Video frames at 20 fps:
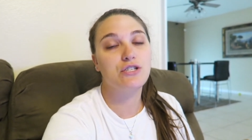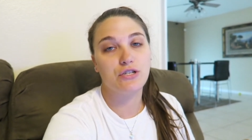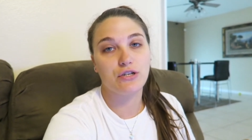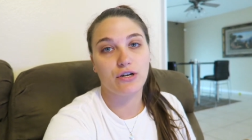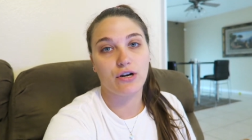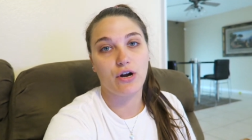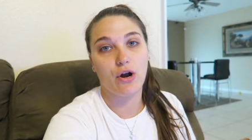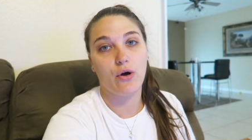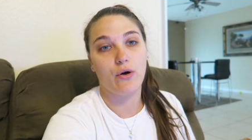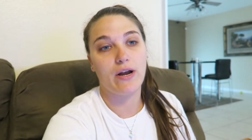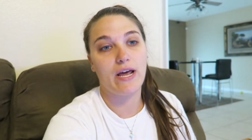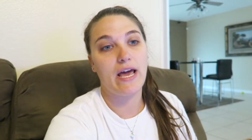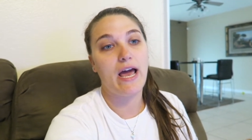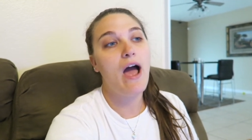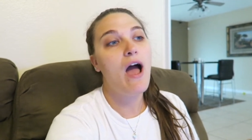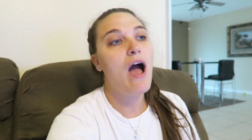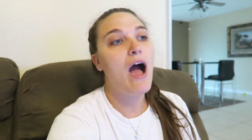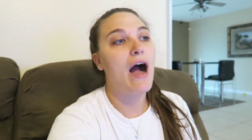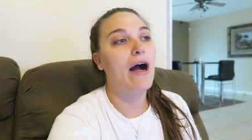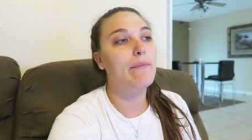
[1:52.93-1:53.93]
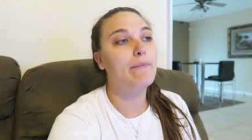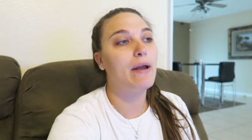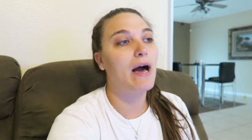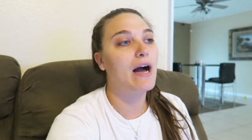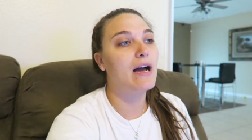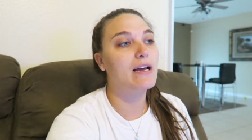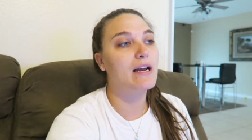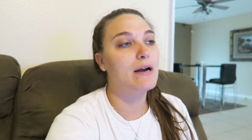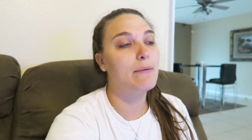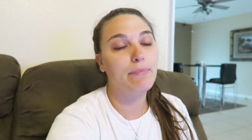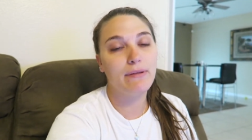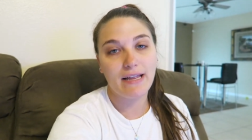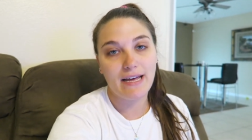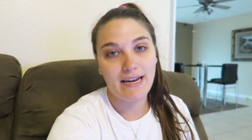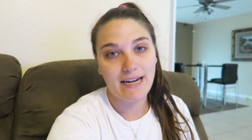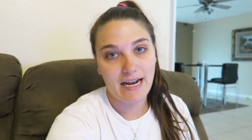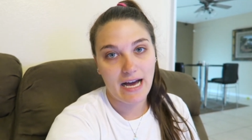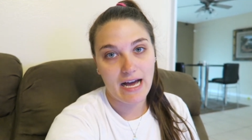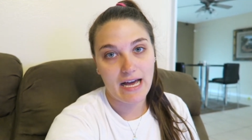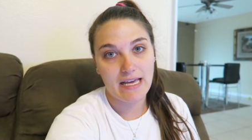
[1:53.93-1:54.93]
sugarcoat it, I'm not gonna
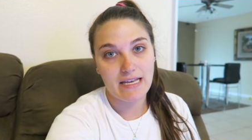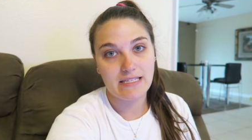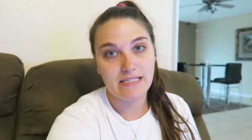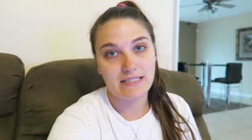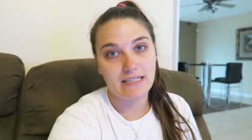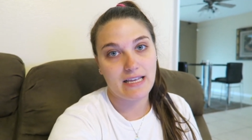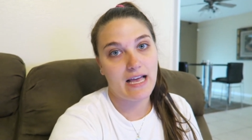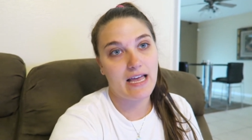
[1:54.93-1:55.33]
play nice.